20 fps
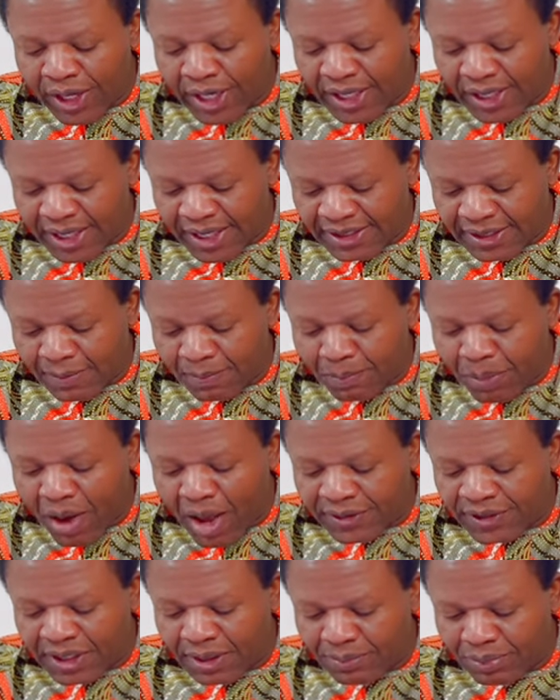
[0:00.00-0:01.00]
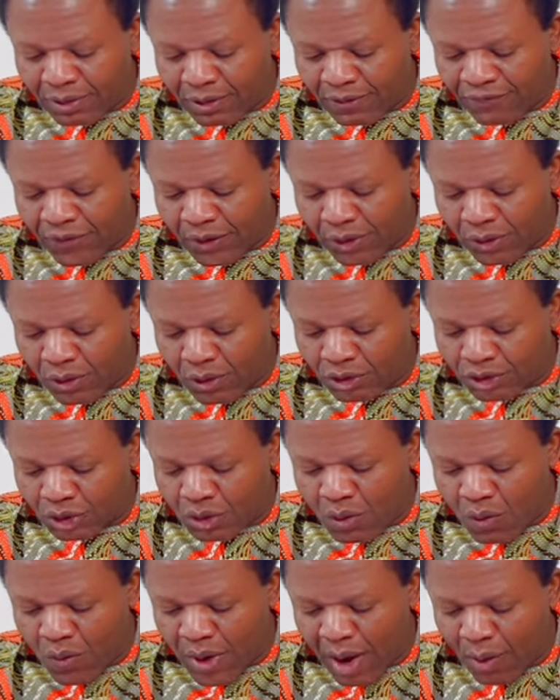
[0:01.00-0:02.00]
it is impossible for those
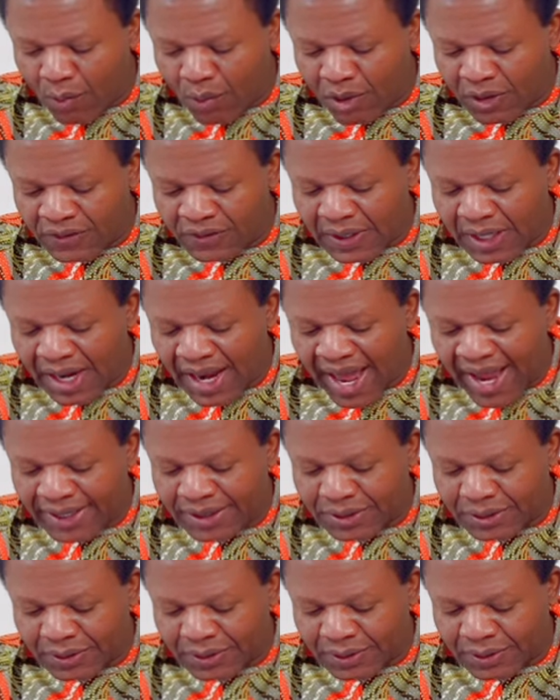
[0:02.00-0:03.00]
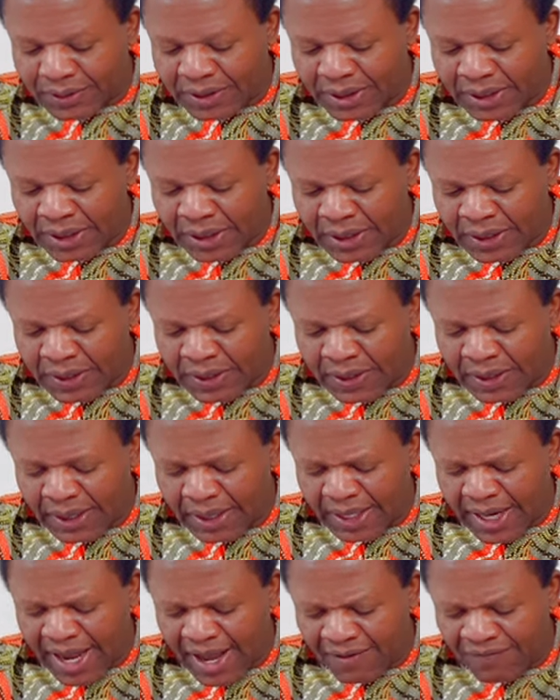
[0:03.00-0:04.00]
who were once enlightened
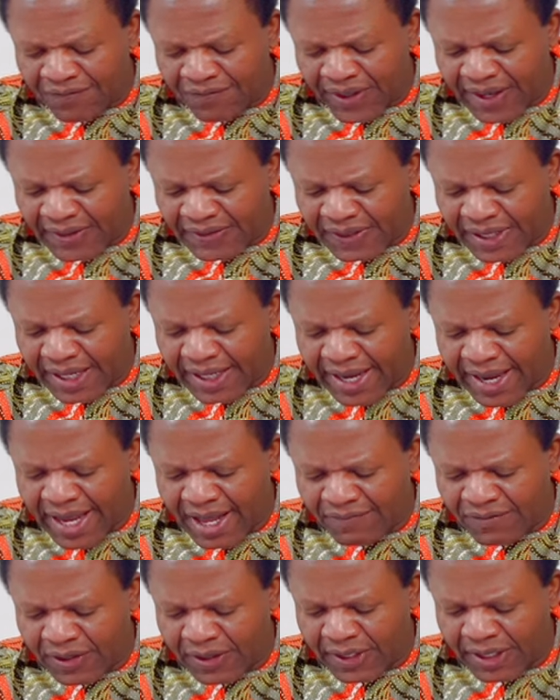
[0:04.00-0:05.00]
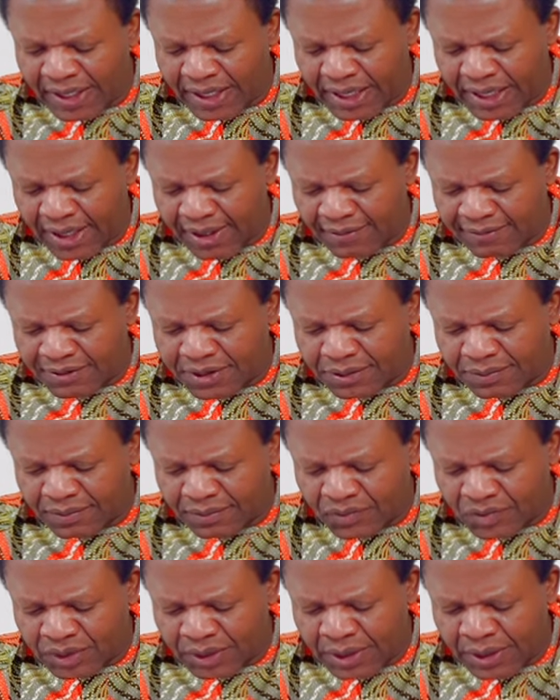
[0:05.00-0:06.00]
and have tasted the heavenly gift,
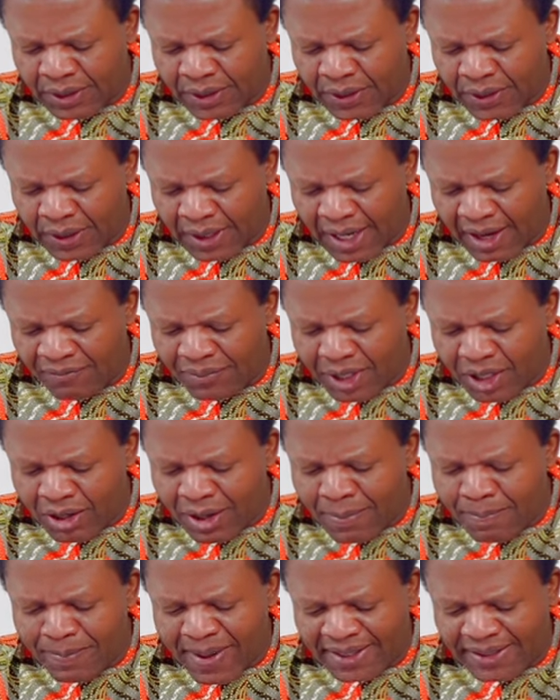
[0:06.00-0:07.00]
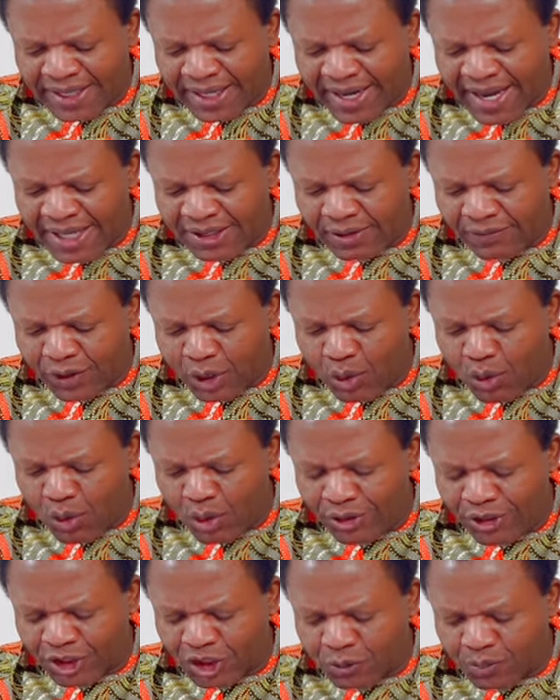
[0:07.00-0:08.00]
and have become partakers of the
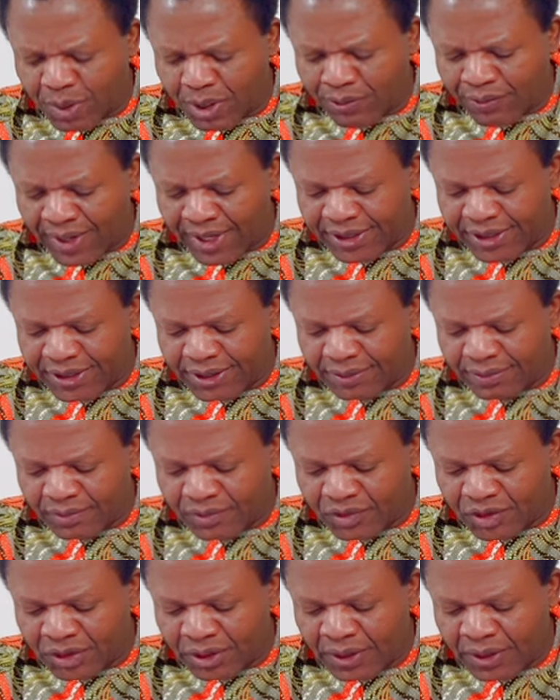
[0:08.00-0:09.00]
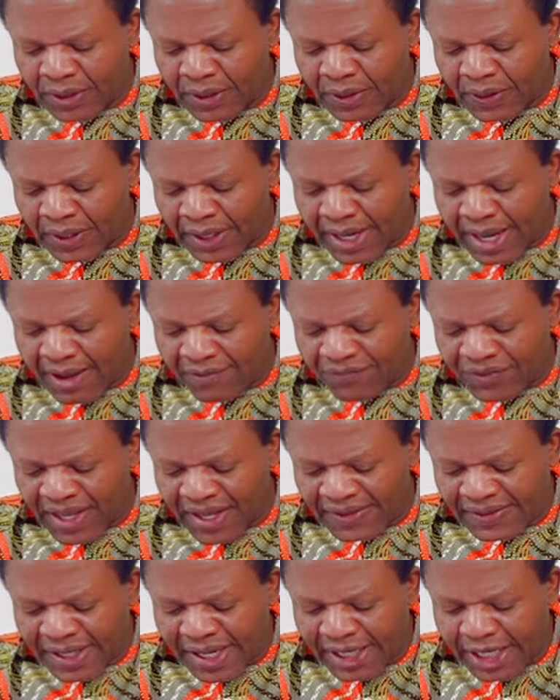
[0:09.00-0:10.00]
Holy Spirit, and have
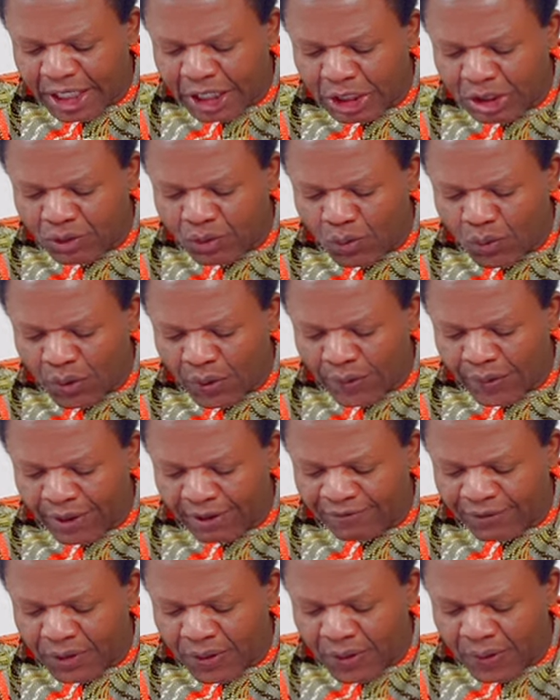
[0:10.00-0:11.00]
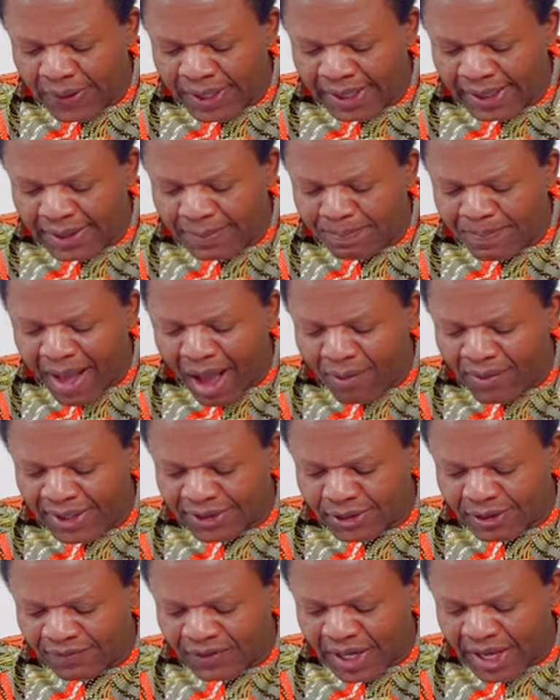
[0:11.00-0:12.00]
tasted the good word of God and the
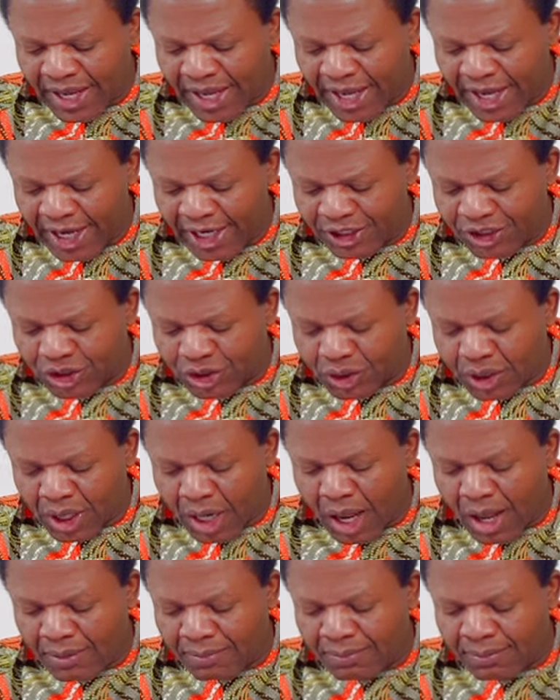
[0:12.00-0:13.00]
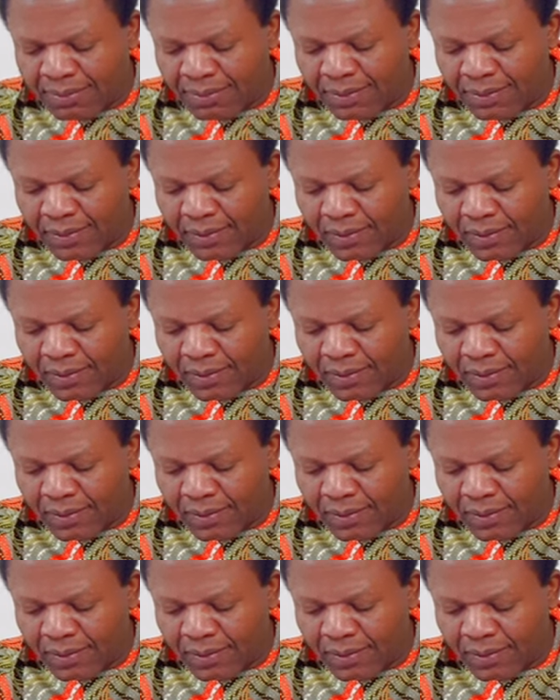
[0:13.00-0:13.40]
powers of the age to come,